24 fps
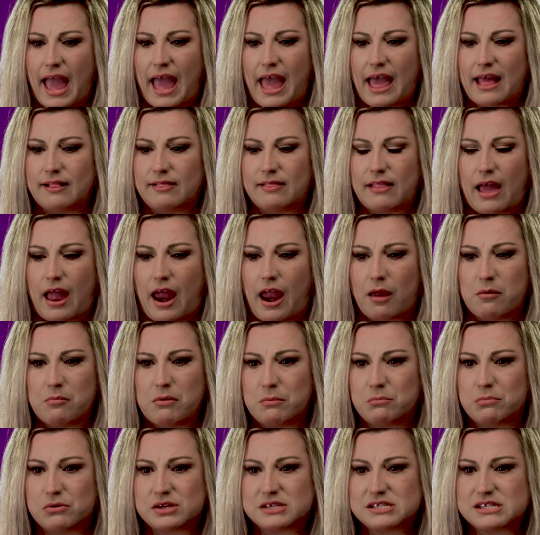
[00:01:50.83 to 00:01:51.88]
And I
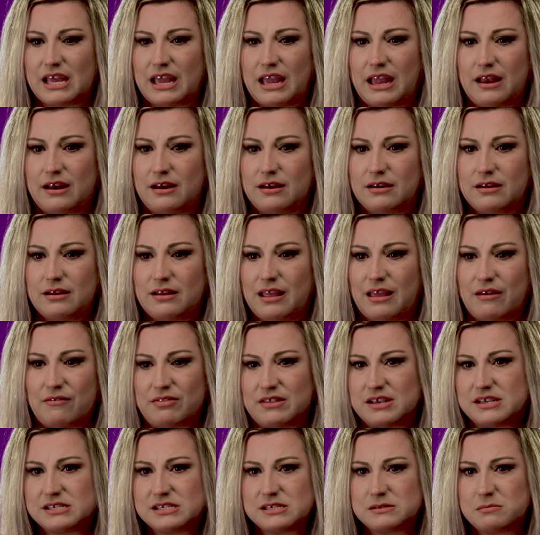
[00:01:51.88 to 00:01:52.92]
remember saying, if
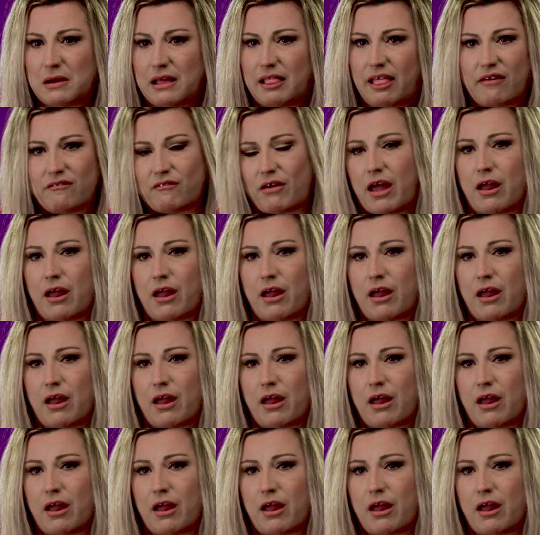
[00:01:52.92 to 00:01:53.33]
this is my life,